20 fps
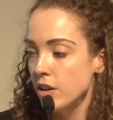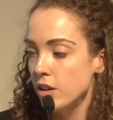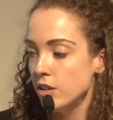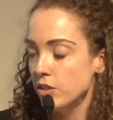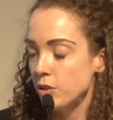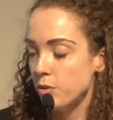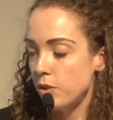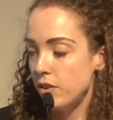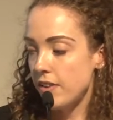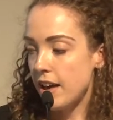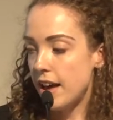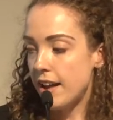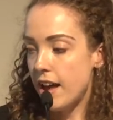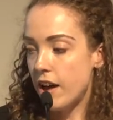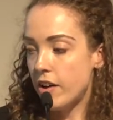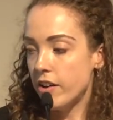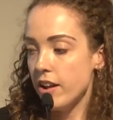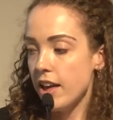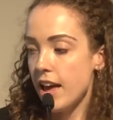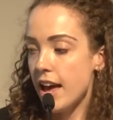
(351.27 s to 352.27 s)
So we've
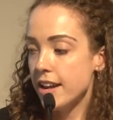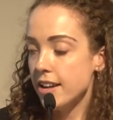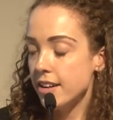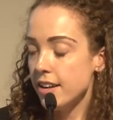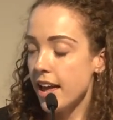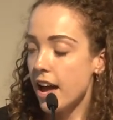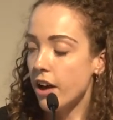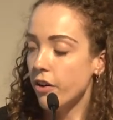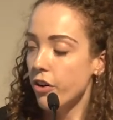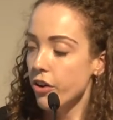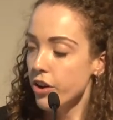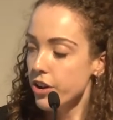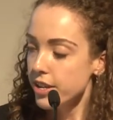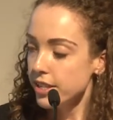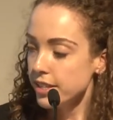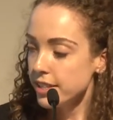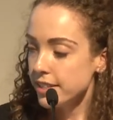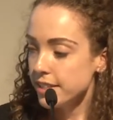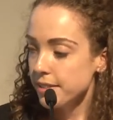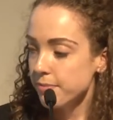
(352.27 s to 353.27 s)
added our
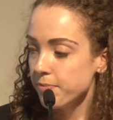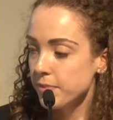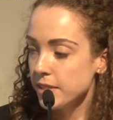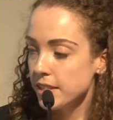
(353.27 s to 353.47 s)
oats,